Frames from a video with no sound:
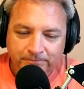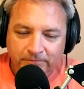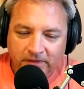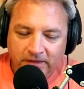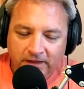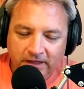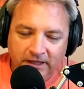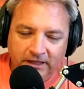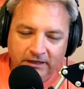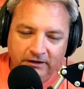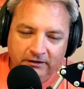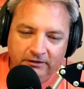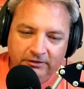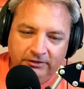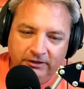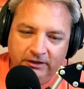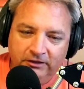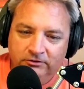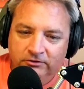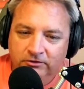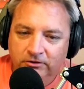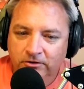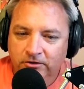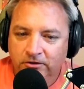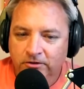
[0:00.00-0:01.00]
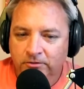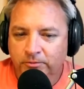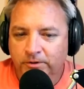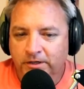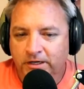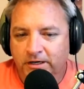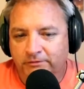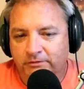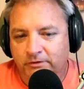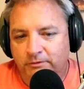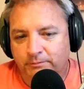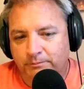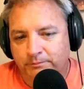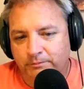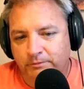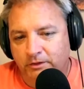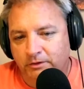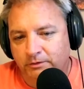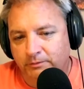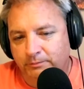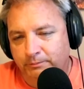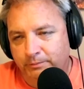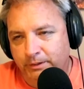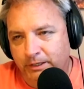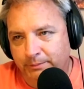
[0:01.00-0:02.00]
Anything's good whenever
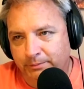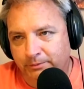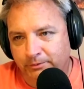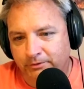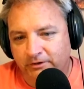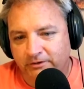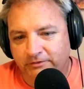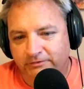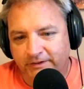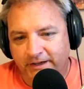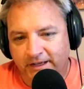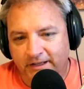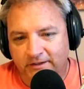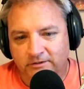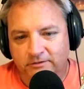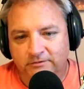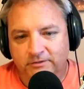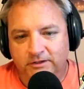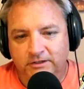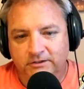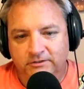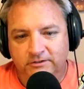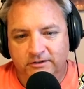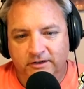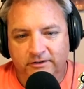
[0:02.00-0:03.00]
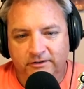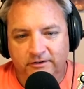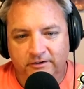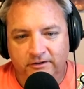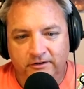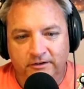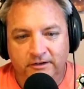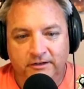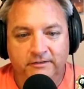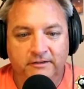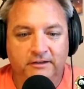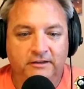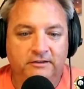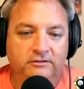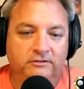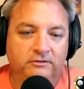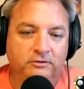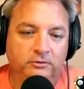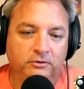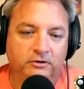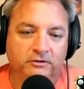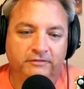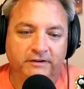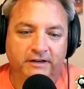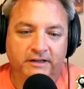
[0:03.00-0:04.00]
the people are fans of each other, and these
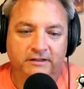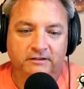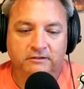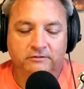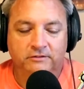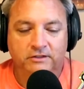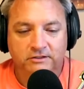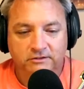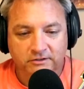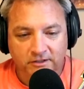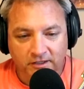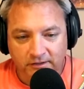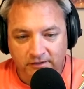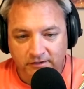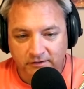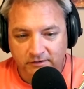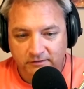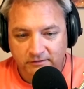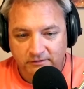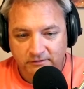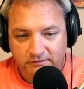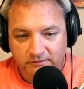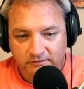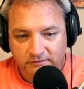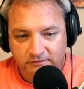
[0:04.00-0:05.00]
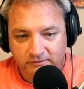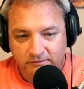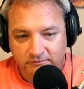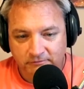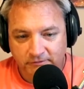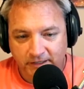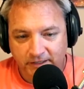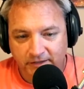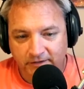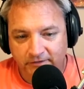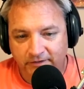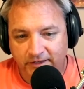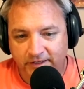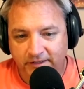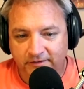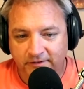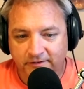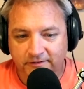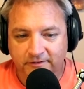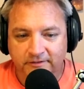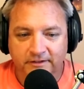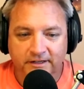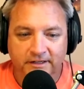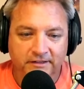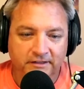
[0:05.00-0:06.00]
two are fans of each other. Riley's like,
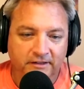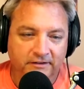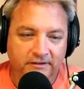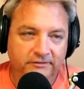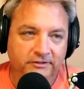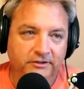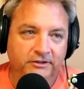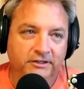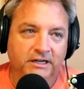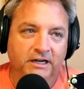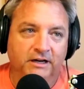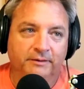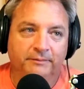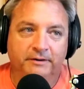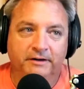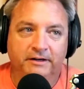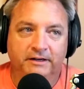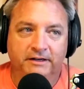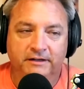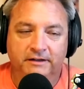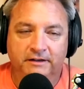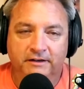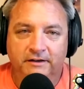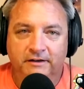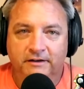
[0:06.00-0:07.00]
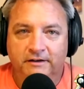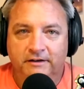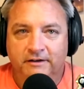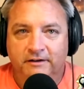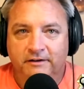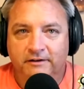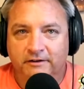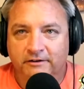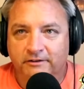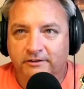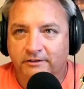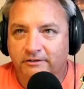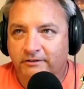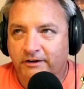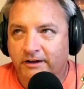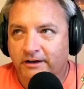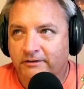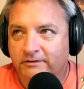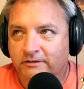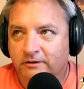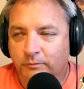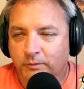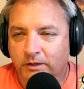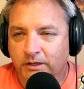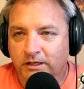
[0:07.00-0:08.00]
listen, I love your comedy. You're the
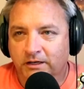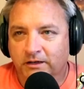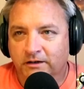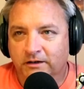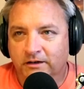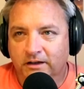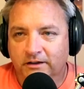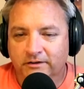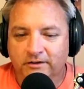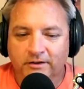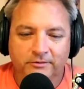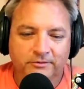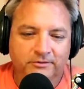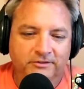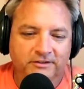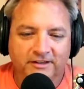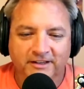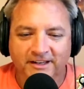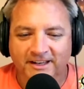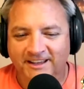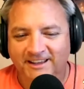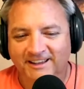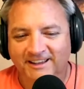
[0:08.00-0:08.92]
greatest comedian. Yeah, no, I'm just kidding.